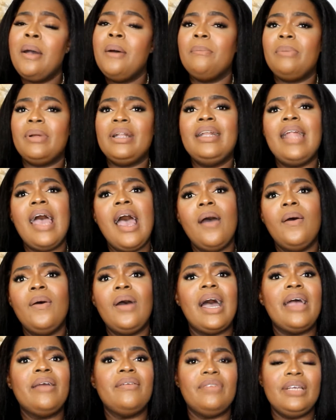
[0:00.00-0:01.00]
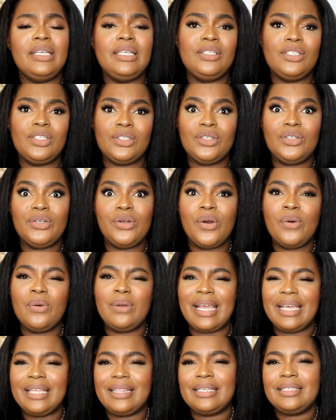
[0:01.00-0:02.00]
but now I really do know
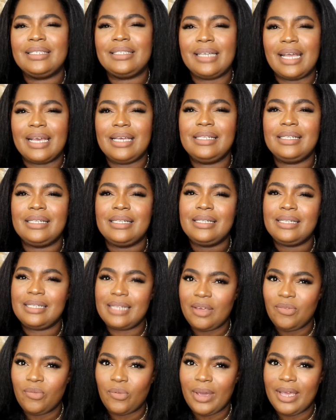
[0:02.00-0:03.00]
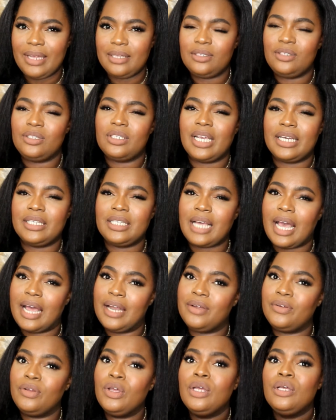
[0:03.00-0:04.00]
like there's nice and safe ways to just
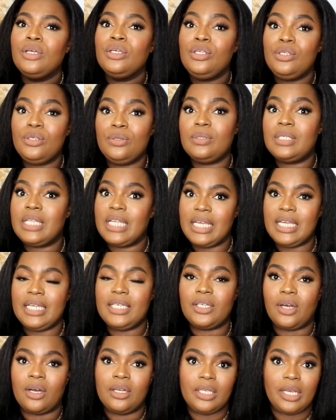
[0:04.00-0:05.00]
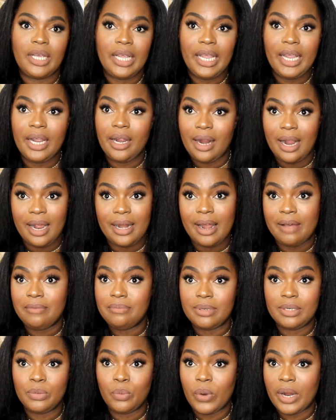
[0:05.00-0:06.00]
kind of use heat on your hair, and I've
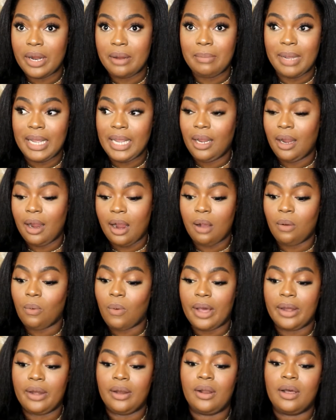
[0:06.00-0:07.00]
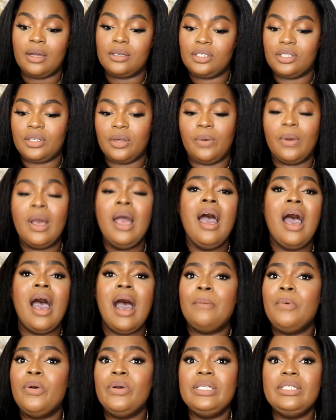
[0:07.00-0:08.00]
been wearing my hair out quite a lot, so
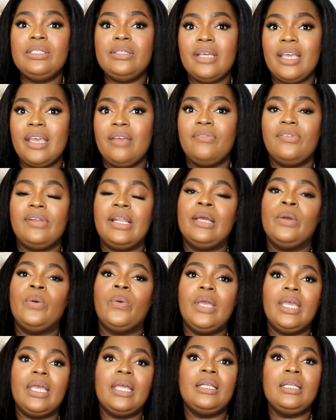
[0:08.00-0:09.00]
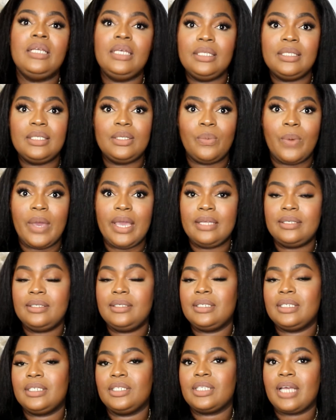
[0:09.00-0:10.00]
I'm always looking for like quick and easy ways
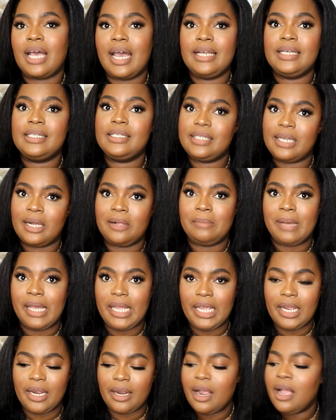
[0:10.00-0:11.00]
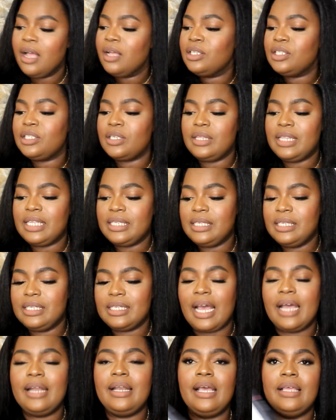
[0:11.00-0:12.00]
to just kind of style my hair. So this is
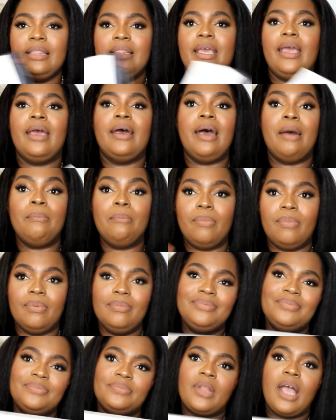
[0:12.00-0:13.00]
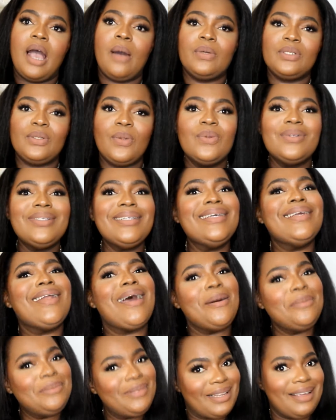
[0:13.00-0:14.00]
kind of like their I was holding
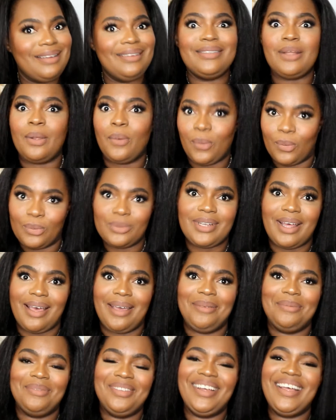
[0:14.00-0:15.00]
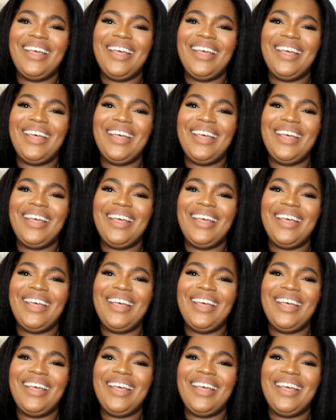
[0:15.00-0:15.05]
it upside the whole time.